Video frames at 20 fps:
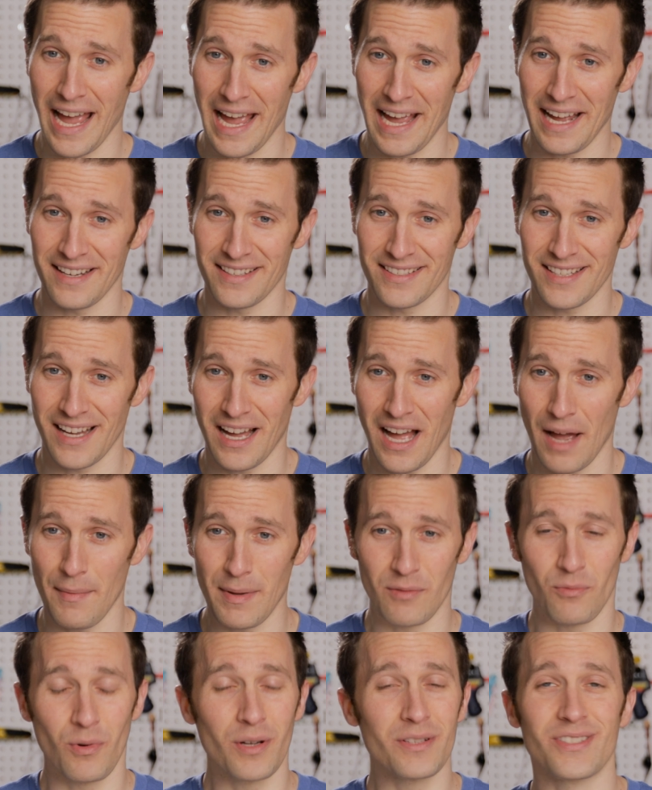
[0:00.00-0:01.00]
And uh, I
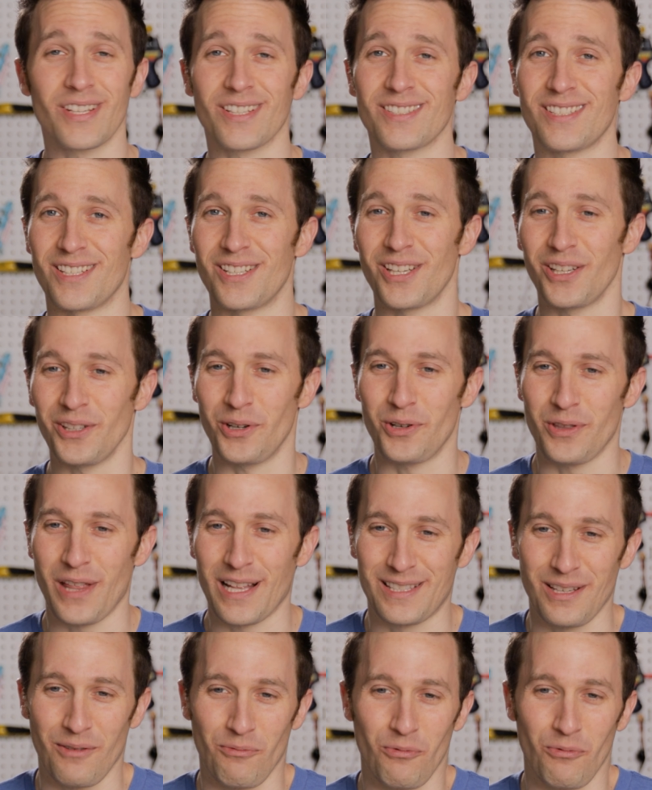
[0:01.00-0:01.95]
mean, 162, that's